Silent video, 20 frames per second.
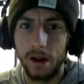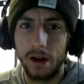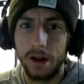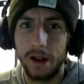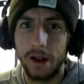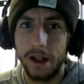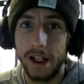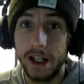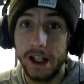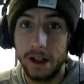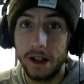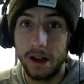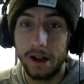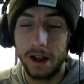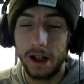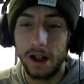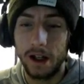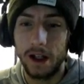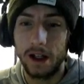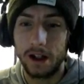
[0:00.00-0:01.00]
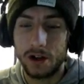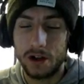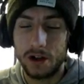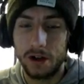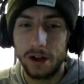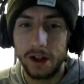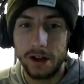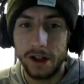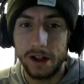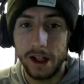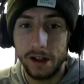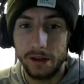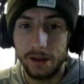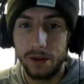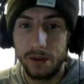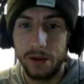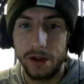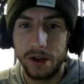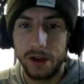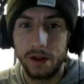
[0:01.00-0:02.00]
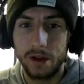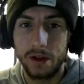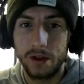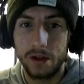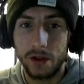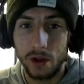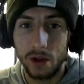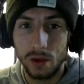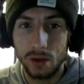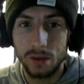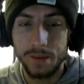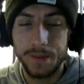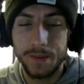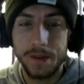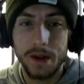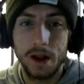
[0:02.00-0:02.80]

an electronic dance music school.